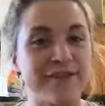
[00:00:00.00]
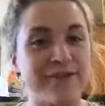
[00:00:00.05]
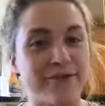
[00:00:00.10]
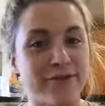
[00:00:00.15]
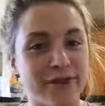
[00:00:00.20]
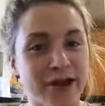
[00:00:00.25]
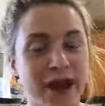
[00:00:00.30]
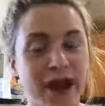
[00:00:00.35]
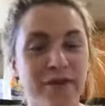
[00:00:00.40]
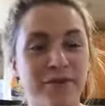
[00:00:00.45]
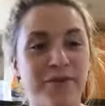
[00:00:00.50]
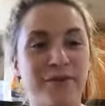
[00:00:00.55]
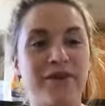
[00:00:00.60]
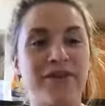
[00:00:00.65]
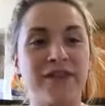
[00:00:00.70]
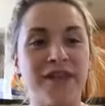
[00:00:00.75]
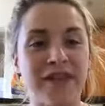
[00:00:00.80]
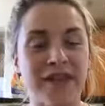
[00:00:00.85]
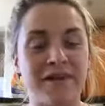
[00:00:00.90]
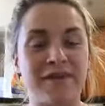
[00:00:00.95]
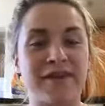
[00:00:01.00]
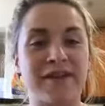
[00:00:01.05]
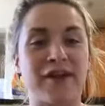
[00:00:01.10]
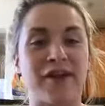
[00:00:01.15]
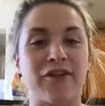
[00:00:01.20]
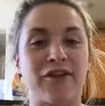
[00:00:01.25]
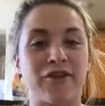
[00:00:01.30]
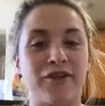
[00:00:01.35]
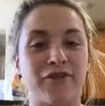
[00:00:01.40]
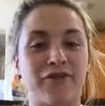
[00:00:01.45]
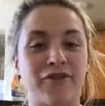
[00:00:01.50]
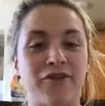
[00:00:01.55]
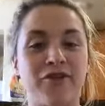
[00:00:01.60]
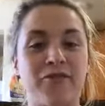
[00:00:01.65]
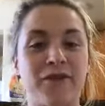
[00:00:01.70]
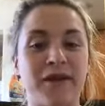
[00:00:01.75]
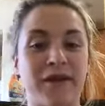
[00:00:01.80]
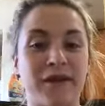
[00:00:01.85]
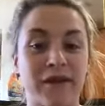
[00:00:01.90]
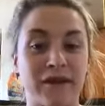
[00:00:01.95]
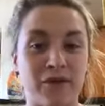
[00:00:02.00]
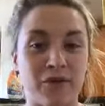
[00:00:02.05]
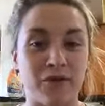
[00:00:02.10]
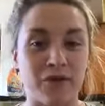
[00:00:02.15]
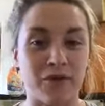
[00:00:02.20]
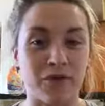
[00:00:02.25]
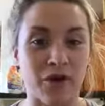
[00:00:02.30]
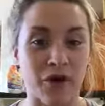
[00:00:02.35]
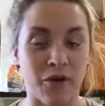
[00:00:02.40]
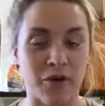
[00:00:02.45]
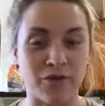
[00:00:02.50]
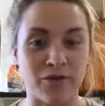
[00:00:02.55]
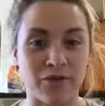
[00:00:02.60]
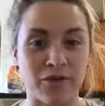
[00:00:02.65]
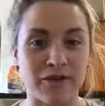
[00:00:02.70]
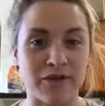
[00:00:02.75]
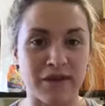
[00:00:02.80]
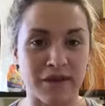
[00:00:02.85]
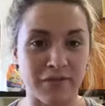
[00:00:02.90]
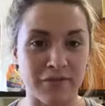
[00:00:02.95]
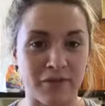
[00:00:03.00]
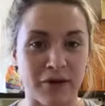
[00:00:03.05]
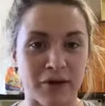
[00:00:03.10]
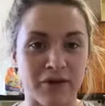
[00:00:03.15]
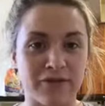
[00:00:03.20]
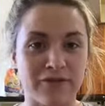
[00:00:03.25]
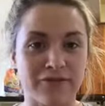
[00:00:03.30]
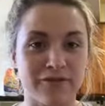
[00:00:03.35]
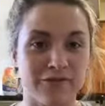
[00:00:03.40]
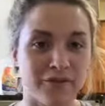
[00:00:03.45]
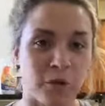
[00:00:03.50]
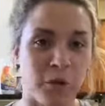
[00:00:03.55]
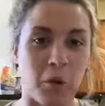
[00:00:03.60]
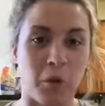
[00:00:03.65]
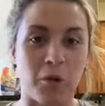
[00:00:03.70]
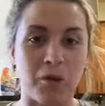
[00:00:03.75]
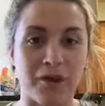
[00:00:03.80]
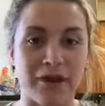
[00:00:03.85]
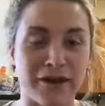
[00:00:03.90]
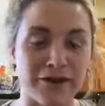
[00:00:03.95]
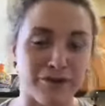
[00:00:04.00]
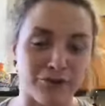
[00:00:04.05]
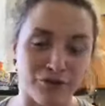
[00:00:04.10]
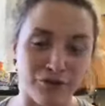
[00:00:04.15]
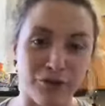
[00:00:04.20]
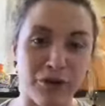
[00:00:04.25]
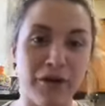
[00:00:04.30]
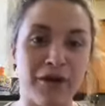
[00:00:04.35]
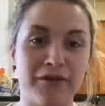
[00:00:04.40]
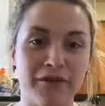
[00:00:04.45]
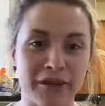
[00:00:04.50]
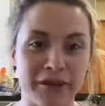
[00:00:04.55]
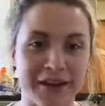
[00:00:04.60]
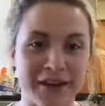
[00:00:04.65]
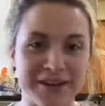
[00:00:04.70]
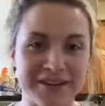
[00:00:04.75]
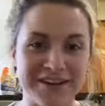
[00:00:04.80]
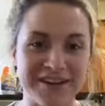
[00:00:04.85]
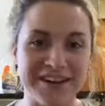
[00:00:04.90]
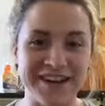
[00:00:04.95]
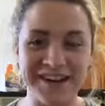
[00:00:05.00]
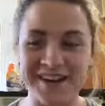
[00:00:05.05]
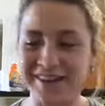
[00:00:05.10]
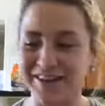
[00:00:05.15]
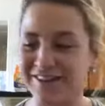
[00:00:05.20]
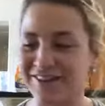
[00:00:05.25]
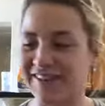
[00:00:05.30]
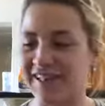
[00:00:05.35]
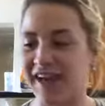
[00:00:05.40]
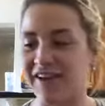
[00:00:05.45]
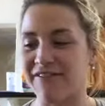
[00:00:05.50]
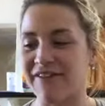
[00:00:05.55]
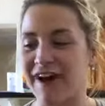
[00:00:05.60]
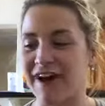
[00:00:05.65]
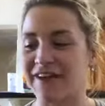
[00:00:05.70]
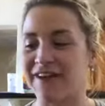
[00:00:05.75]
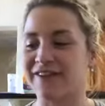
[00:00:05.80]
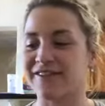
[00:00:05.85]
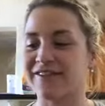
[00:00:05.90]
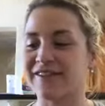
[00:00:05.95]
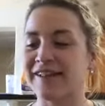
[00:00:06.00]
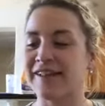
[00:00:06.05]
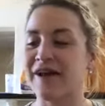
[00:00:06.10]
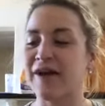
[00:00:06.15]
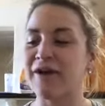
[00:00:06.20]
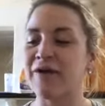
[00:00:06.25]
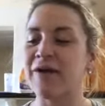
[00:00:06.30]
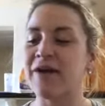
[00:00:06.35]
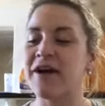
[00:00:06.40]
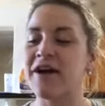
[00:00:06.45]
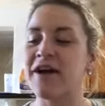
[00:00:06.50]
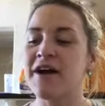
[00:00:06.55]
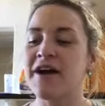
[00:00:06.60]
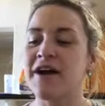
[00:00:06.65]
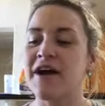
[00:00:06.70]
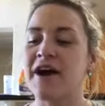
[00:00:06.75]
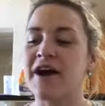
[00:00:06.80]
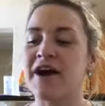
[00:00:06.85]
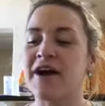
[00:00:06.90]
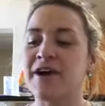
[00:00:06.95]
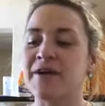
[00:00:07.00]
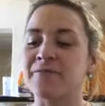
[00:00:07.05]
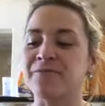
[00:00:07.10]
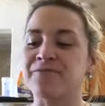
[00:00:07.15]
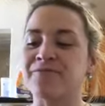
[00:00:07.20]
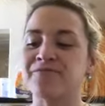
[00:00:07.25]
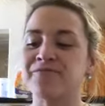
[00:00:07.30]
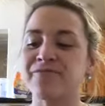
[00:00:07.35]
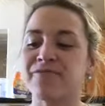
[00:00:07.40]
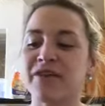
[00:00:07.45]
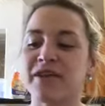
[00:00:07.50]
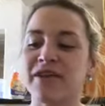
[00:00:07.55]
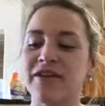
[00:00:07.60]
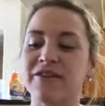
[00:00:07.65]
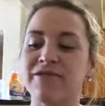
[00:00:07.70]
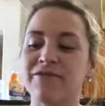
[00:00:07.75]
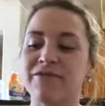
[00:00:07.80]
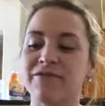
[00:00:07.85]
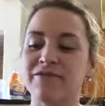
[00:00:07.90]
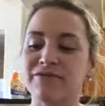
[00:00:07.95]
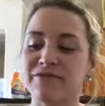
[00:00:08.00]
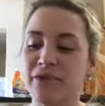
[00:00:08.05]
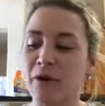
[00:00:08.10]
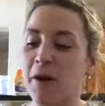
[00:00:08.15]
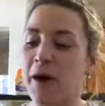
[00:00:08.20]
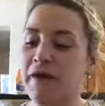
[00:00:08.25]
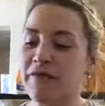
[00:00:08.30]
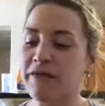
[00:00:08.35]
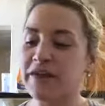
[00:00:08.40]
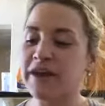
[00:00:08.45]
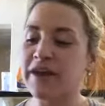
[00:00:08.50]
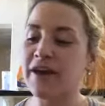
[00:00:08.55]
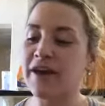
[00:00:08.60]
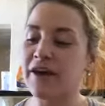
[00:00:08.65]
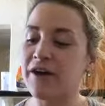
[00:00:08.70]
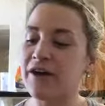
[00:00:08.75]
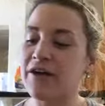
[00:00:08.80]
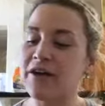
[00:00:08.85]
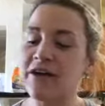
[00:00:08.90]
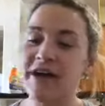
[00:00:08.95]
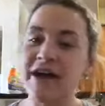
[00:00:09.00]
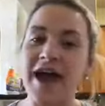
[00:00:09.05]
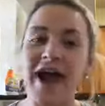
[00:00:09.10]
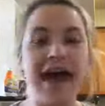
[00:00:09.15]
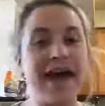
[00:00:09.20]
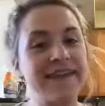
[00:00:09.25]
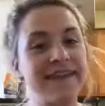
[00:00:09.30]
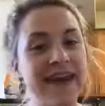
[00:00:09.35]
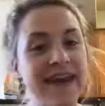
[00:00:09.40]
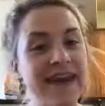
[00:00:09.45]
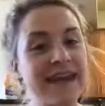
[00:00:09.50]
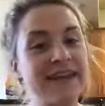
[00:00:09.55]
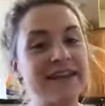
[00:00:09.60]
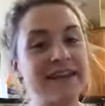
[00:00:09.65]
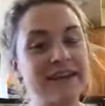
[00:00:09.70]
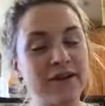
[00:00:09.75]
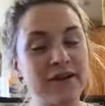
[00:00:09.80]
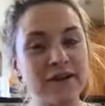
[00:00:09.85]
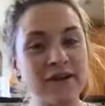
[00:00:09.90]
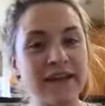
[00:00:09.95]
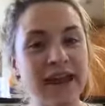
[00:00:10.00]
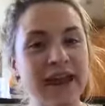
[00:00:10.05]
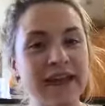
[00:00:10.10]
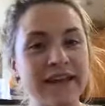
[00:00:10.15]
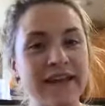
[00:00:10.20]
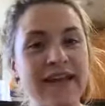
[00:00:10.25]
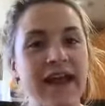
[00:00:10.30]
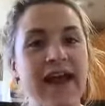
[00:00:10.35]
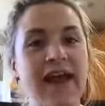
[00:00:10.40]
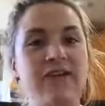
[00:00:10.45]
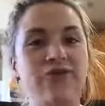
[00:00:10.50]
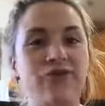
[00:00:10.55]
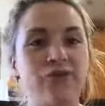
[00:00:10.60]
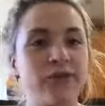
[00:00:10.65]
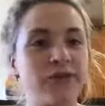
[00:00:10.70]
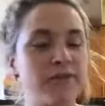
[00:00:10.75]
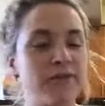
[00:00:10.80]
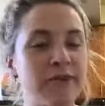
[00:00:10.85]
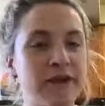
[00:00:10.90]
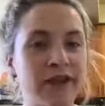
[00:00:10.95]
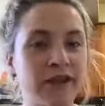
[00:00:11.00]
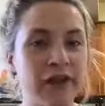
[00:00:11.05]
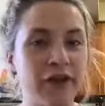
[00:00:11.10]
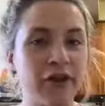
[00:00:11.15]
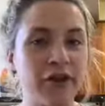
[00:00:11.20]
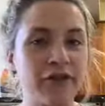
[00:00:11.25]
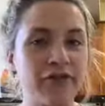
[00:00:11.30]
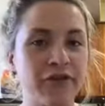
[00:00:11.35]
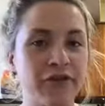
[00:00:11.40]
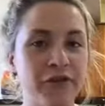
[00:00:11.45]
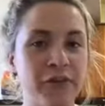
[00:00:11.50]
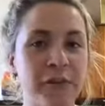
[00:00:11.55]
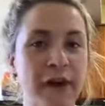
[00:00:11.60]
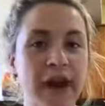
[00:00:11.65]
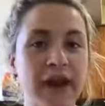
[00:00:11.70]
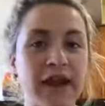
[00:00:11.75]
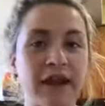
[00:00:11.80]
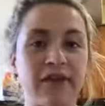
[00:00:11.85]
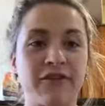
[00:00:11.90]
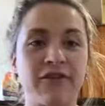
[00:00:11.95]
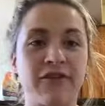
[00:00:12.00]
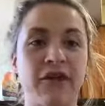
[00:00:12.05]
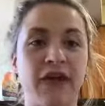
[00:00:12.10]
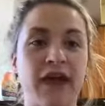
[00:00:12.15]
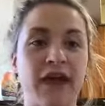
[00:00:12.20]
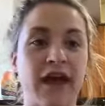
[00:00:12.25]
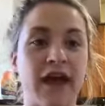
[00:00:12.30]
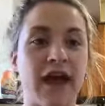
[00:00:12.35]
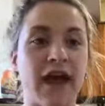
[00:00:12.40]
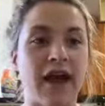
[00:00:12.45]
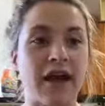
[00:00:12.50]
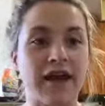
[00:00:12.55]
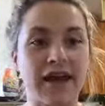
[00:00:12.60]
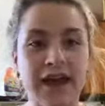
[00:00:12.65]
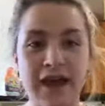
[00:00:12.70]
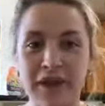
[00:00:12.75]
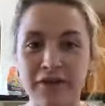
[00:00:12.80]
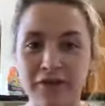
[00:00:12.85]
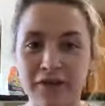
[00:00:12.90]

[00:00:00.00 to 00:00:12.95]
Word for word: Do not put the limits on your food because you will go into a deep, dark hole that is really, really hard to dig yourself out of. So, um, don't have the guilt and then you know the next day do some things that are good for your body if you're like i can't